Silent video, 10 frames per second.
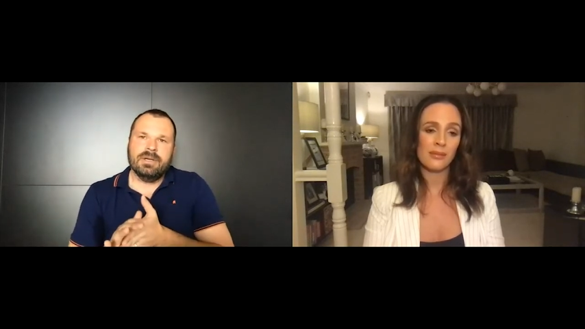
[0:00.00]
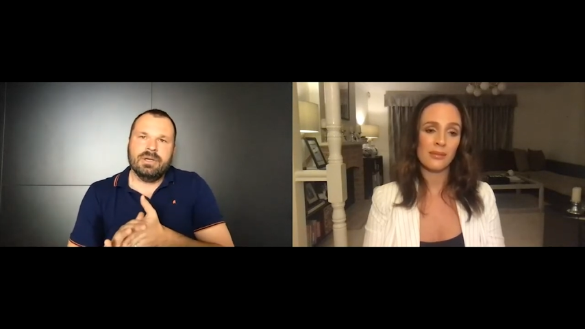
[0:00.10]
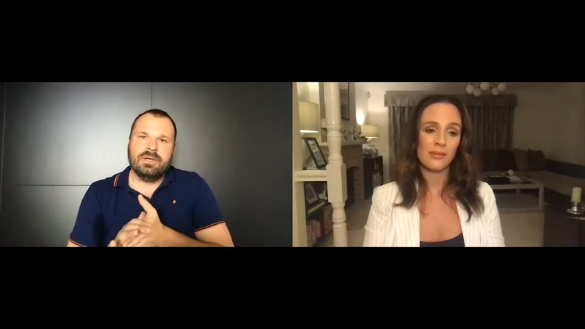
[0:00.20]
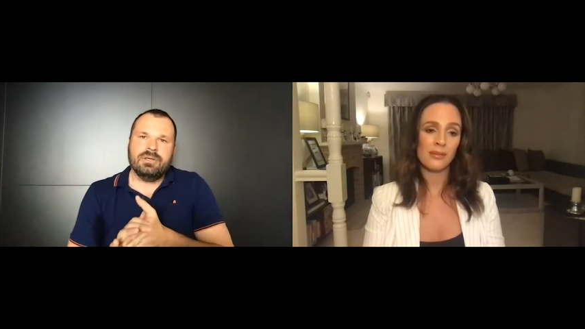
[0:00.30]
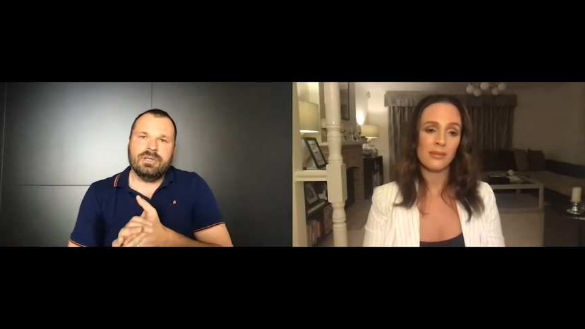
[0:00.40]

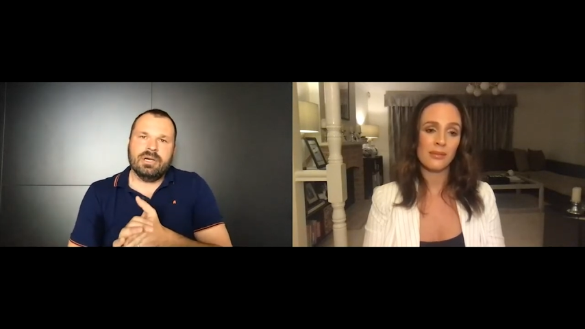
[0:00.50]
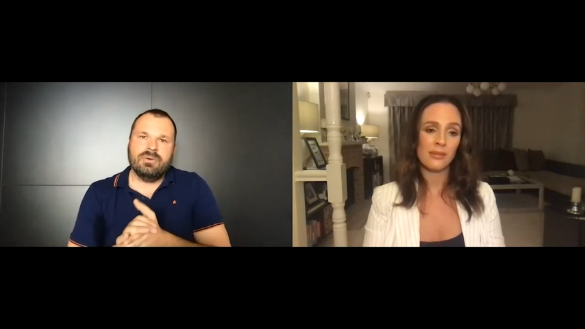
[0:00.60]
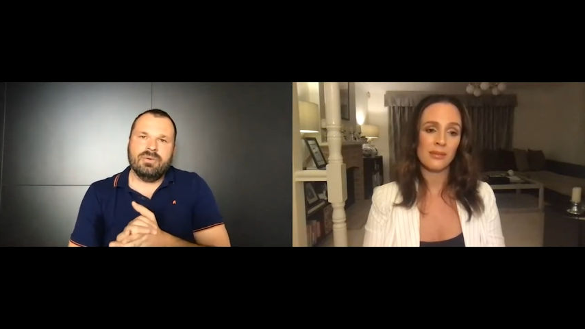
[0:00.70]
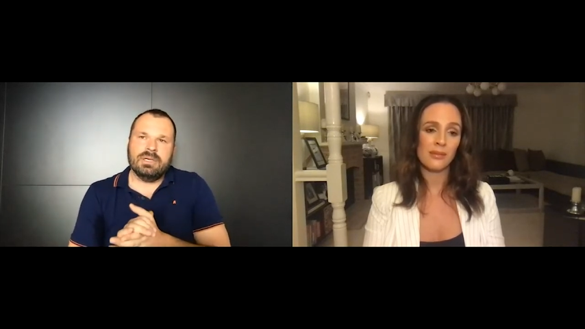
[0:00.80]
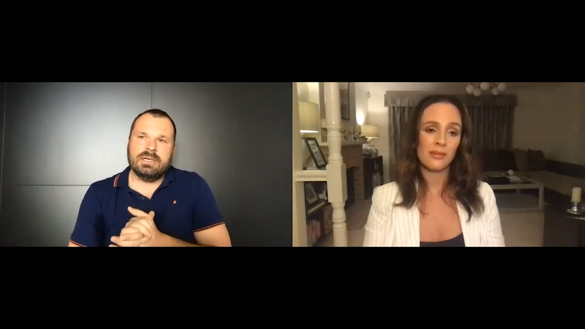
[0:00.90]
Speaker 1: you know,
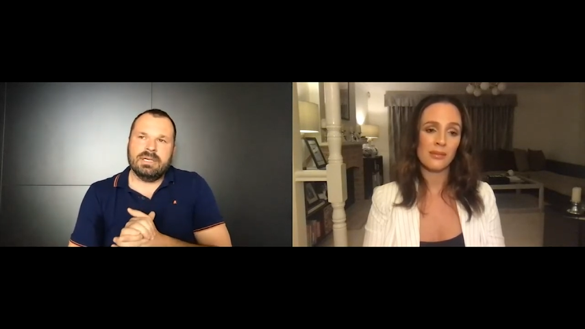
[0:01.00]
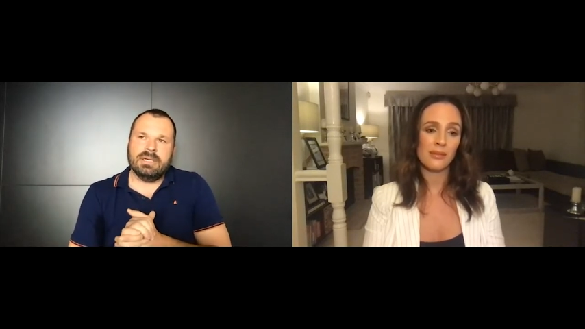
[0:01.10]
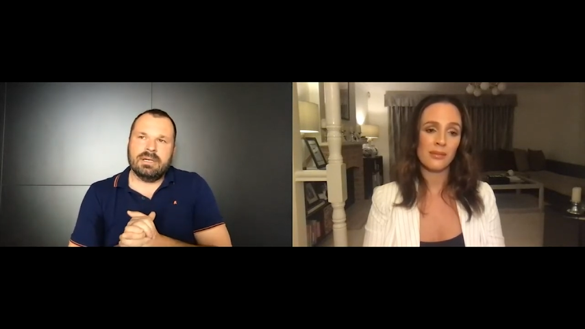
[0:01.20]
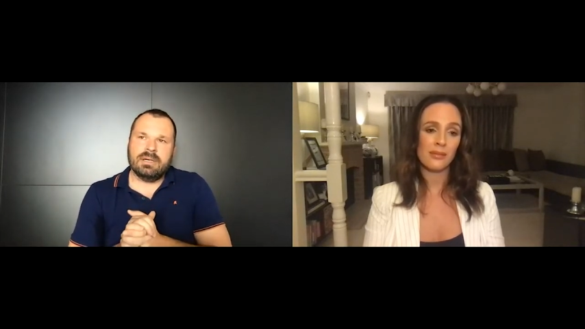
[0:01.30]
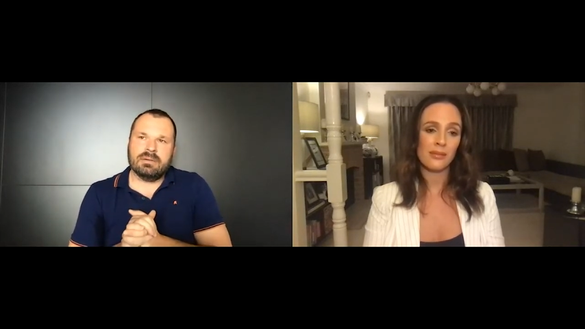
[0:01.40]
uh,
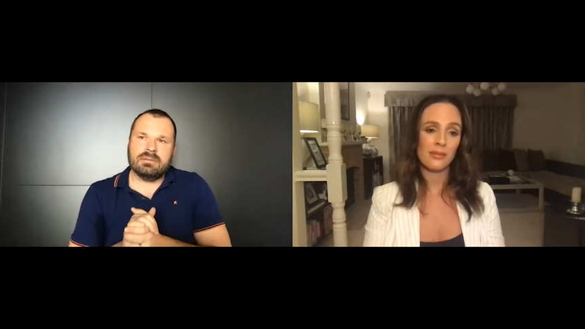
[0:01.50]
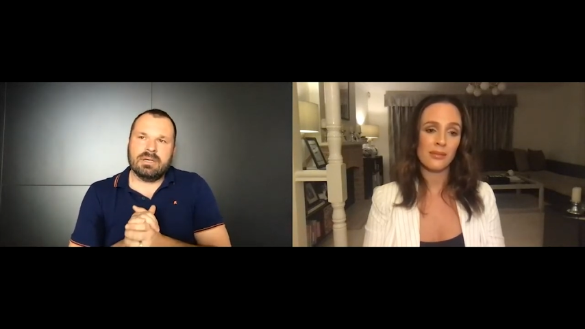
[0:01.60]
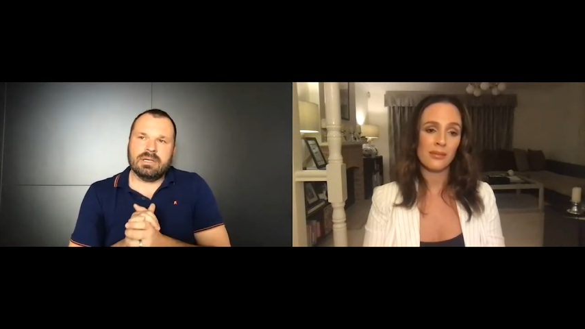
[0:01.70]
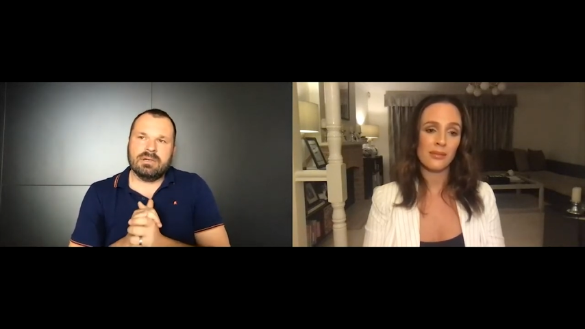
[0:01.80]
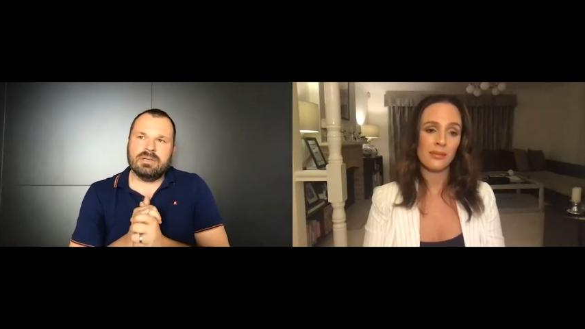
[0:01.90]
I got
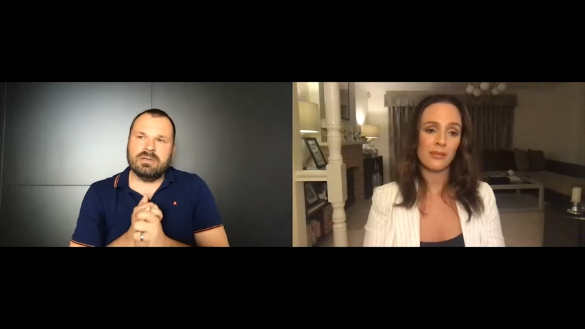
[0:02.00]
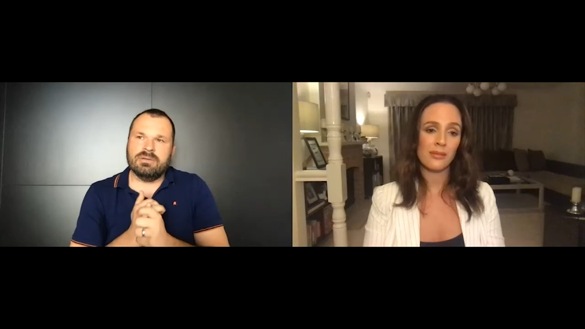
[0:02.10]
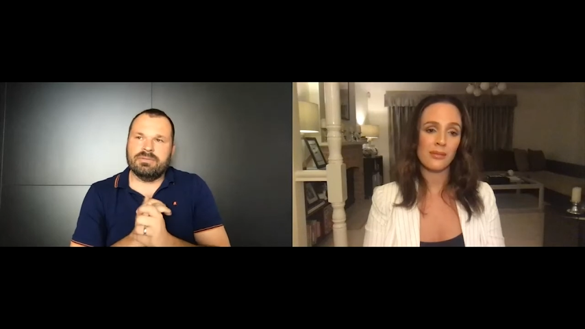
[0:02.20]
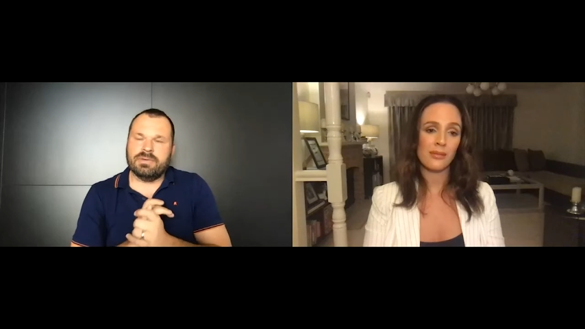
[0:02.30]
a lot of uh,